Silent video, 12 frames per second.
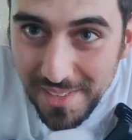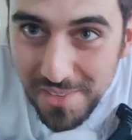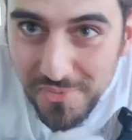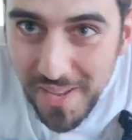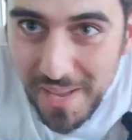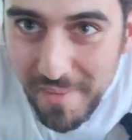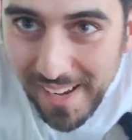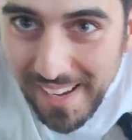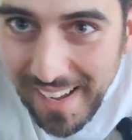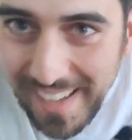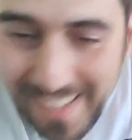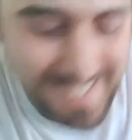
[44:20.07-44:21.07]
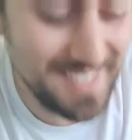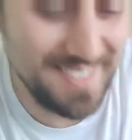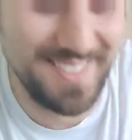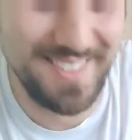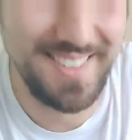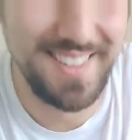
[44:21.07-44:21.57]
the female, guys.
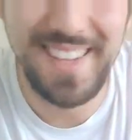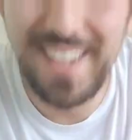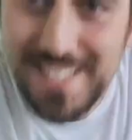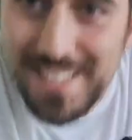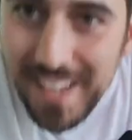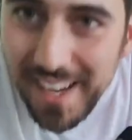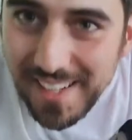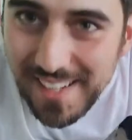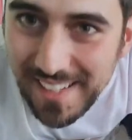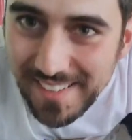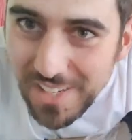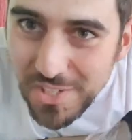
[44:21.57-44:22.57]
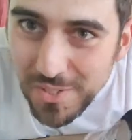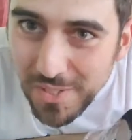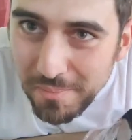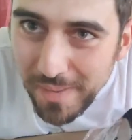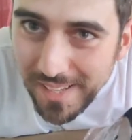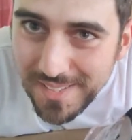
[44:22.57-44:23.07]
It's directly attached to
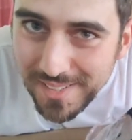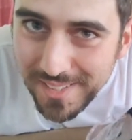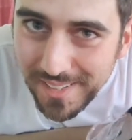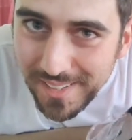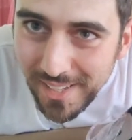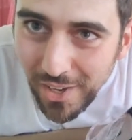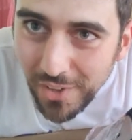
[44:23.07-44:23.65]
the battery.